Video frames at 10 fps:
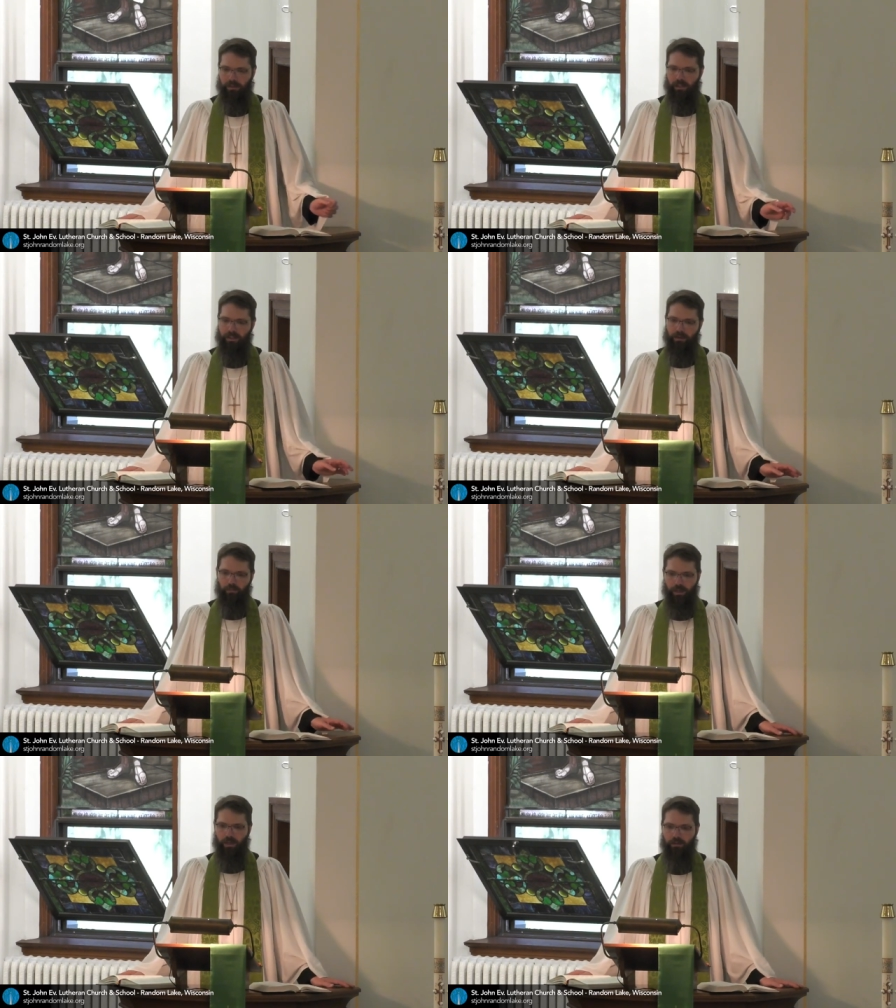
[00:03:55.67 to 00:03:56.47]
And in that
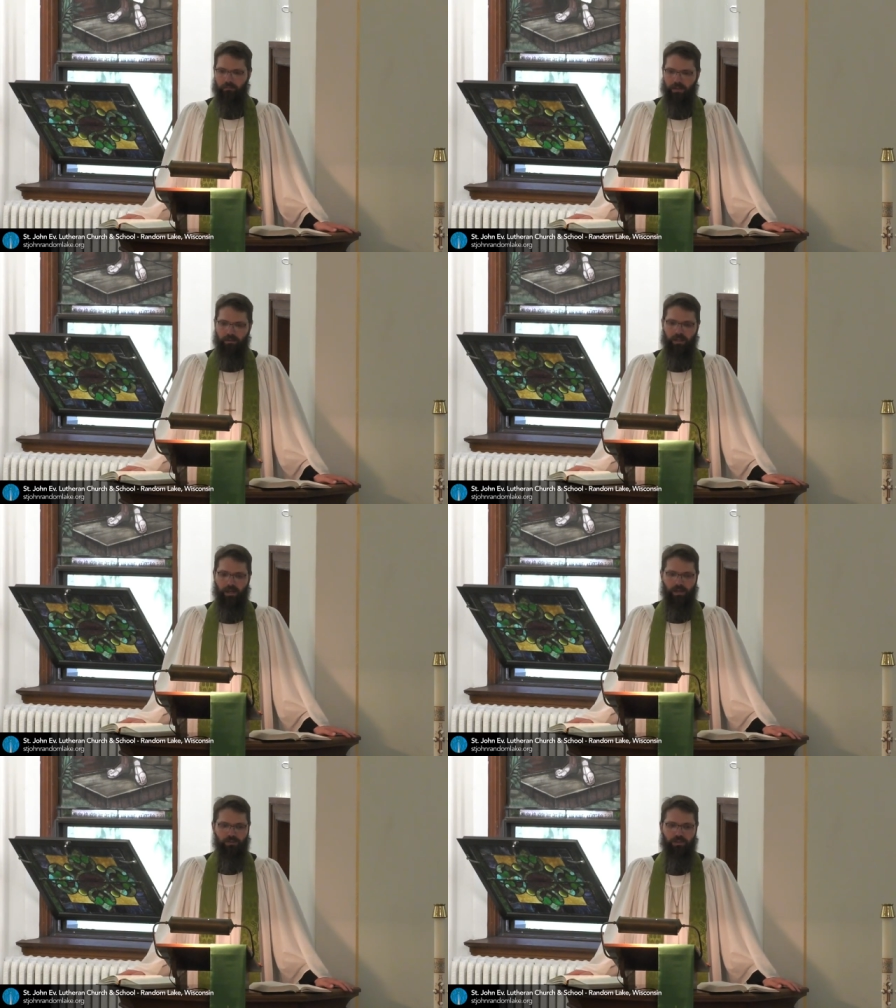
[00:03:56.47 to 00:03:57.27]
way, Mary
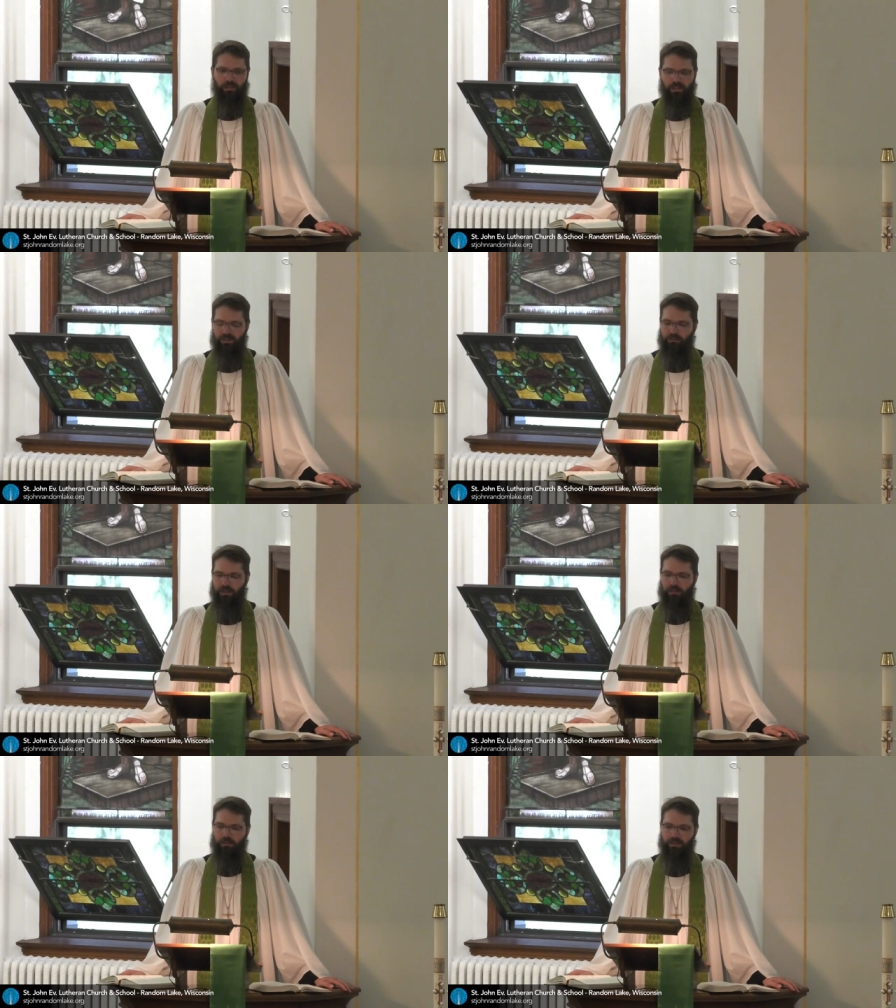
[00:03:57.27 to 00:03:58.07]
actually is a
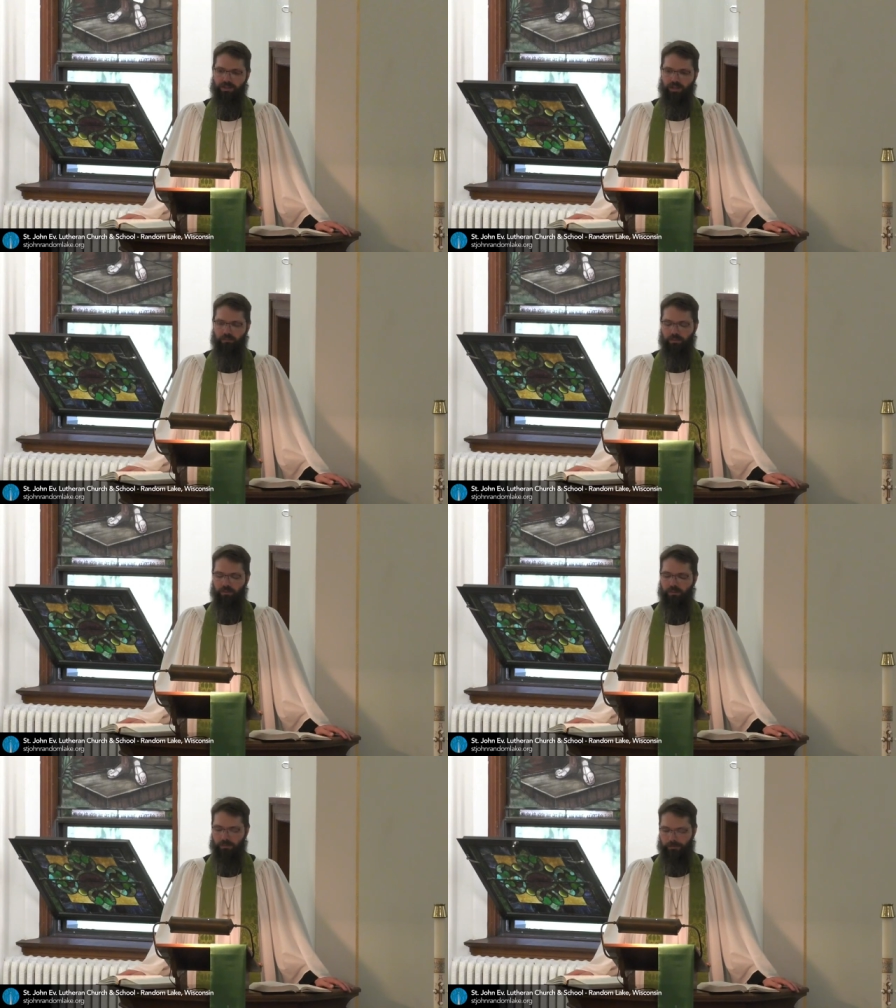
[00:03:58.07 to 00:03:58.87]
model
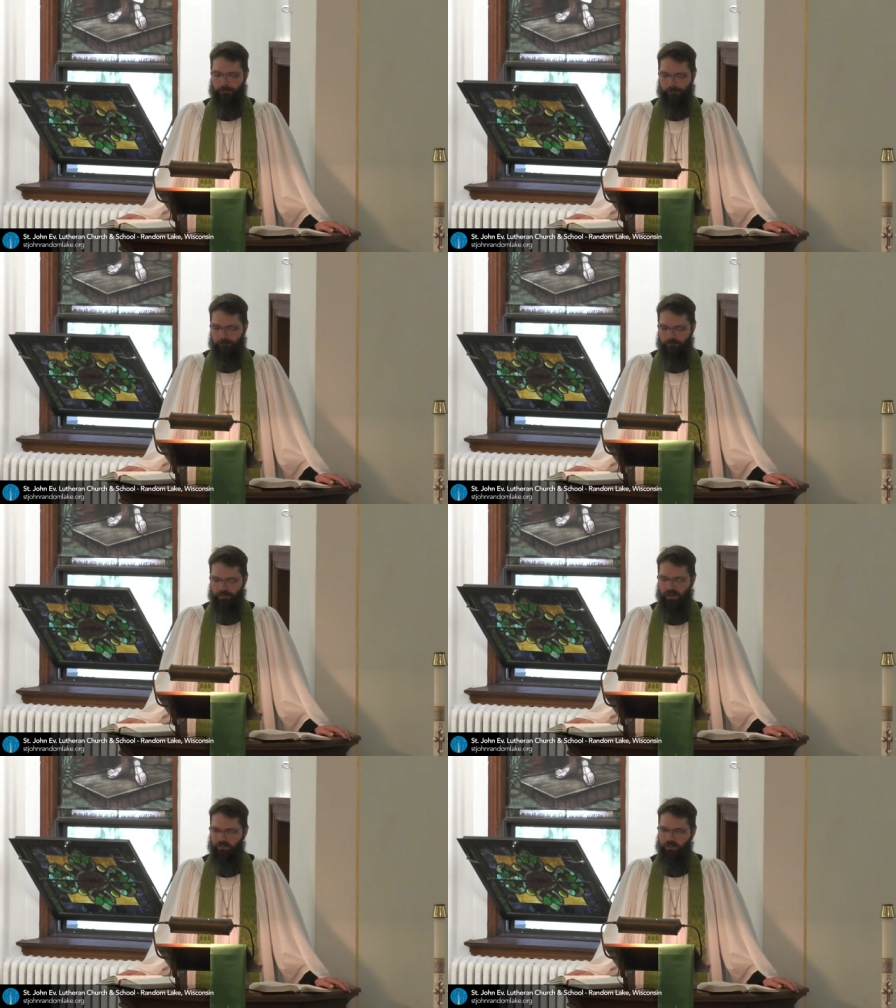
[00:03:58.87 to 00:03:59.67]
example
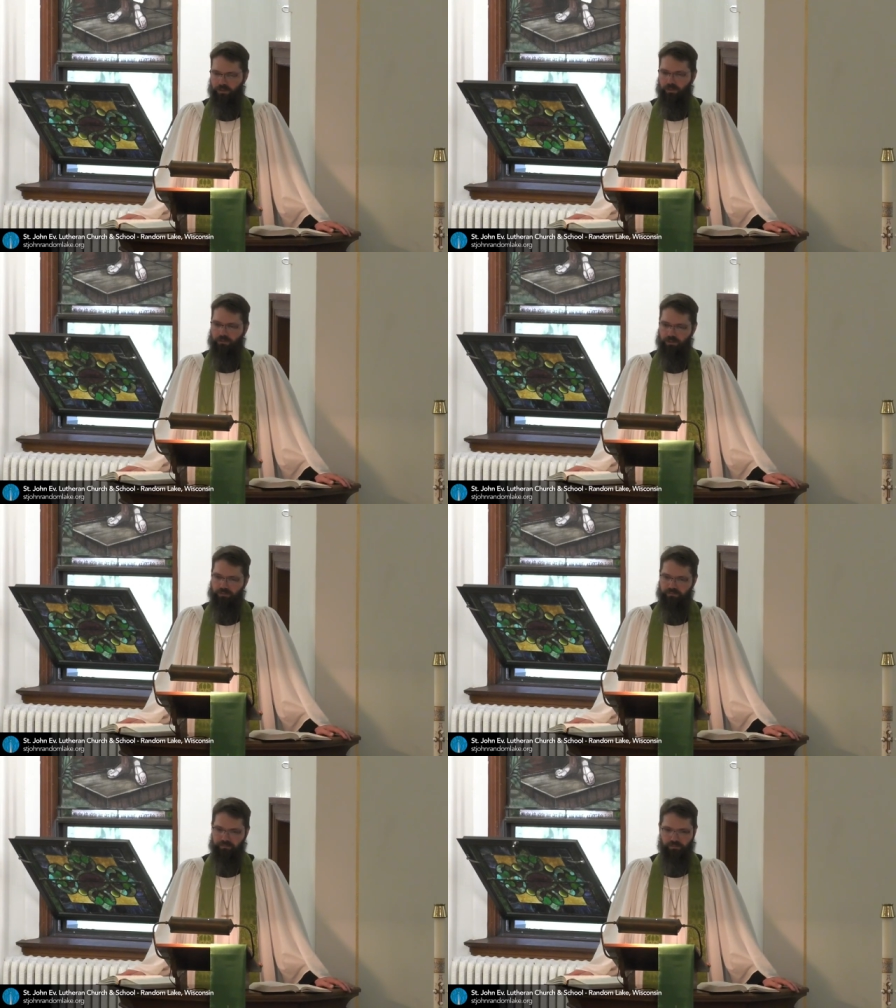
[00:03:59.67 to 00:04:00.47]
of the church.
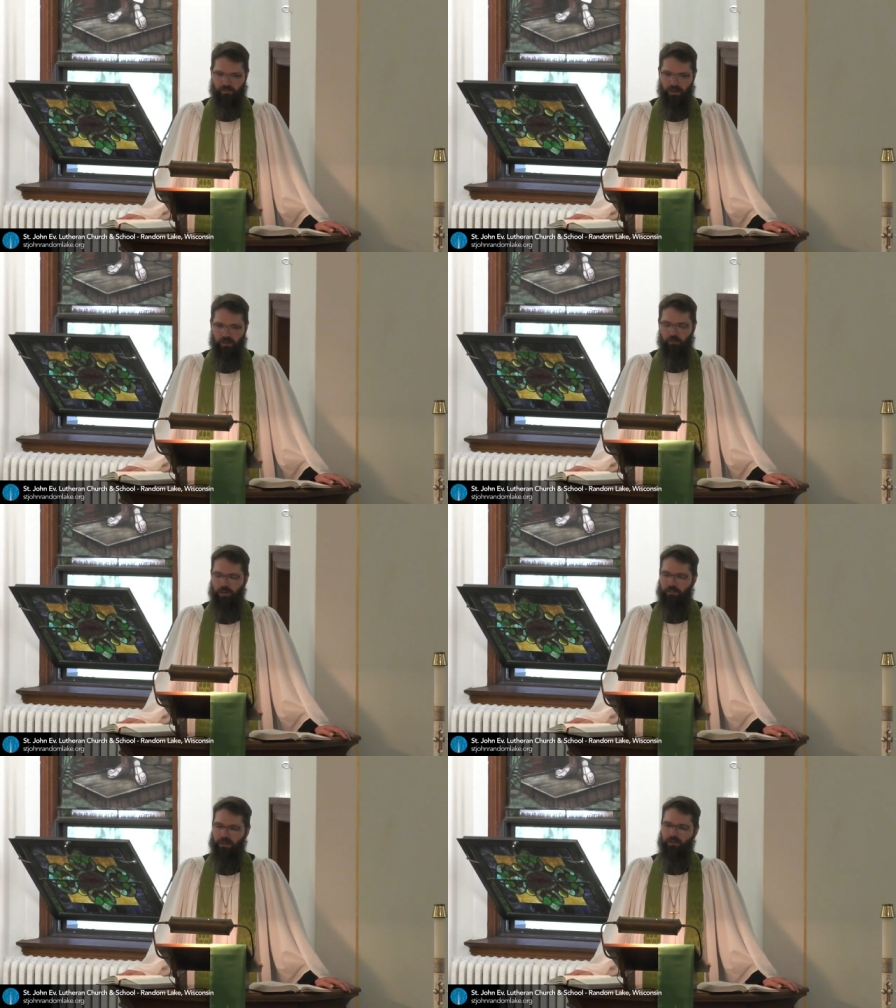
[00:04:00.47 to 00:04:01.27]
You've
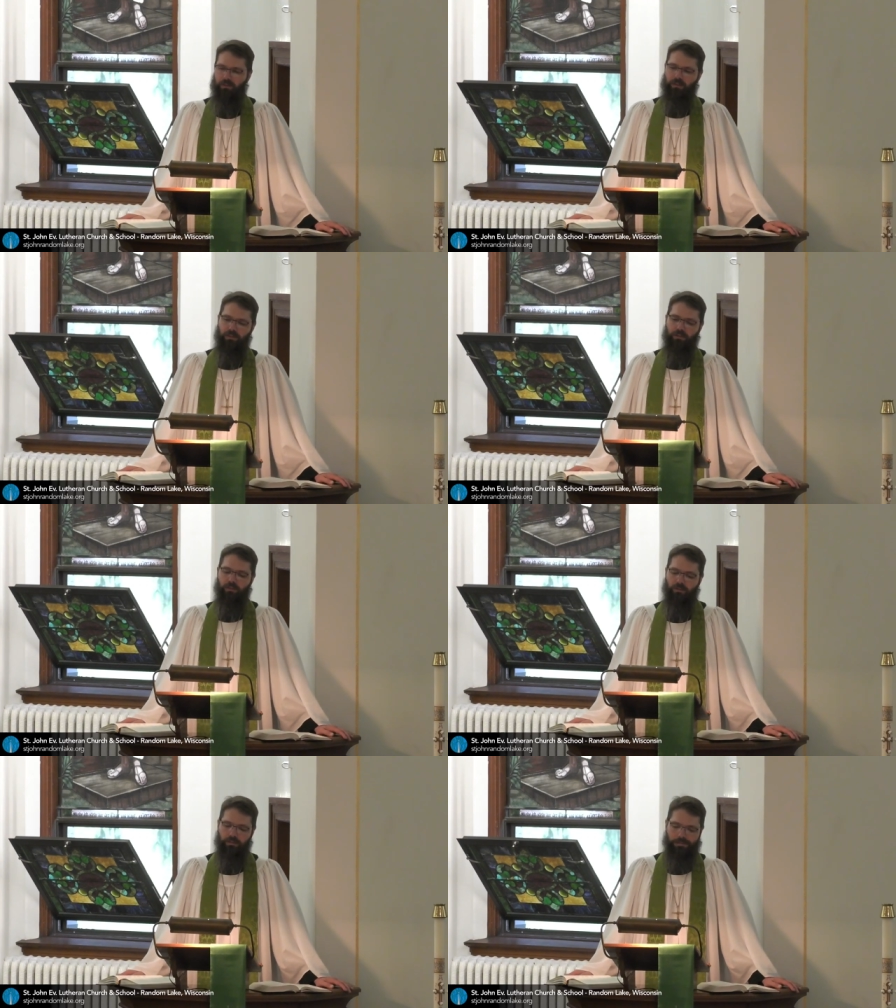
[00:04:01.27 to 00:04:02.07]
probably heard
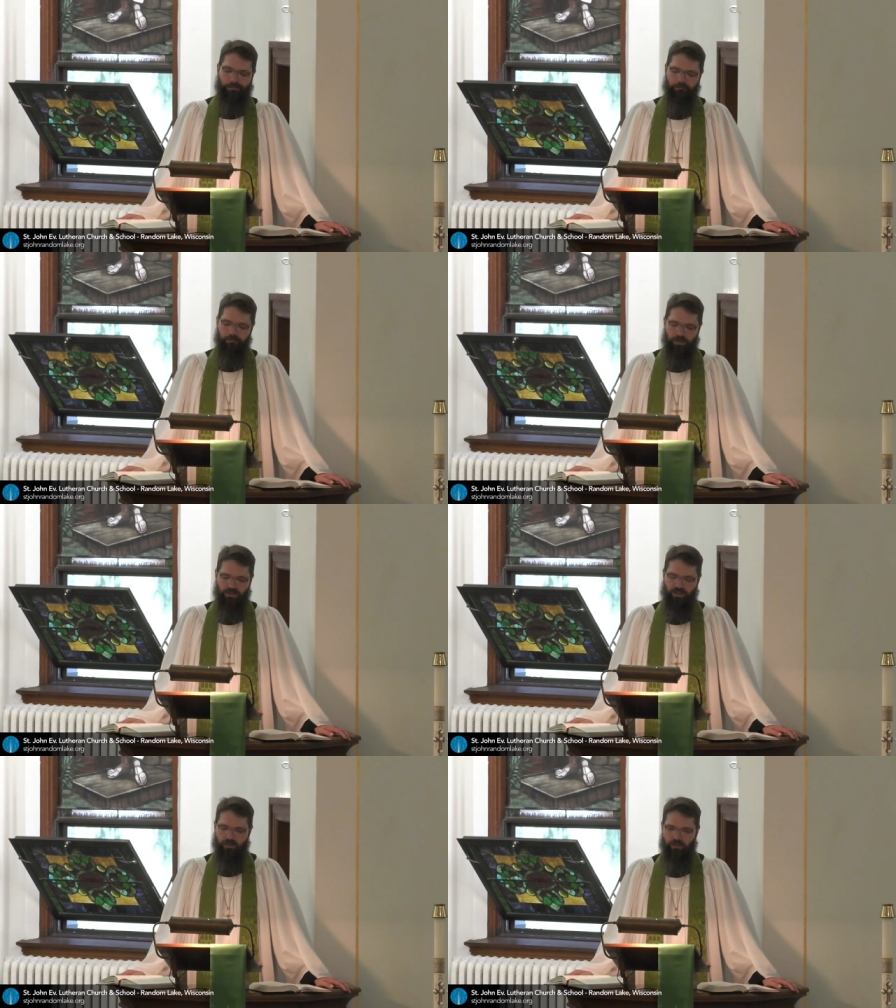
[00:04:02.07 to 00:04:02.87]
her um,
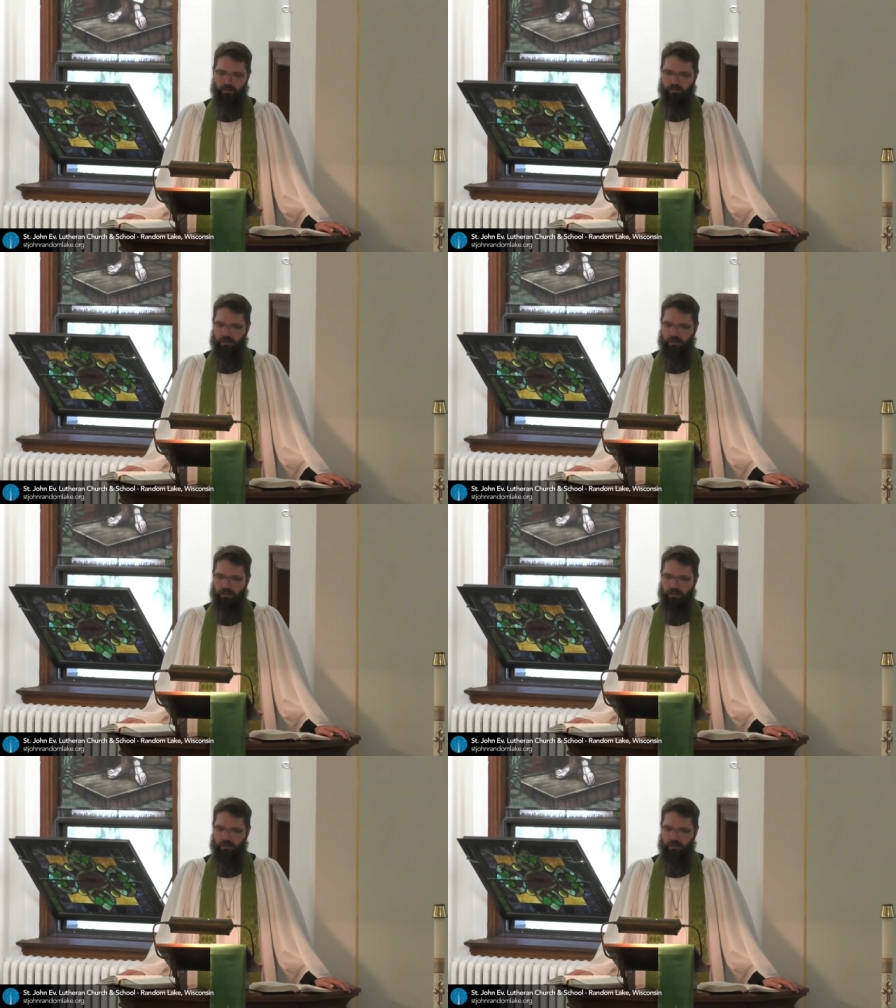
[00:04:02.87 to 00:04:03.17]
considered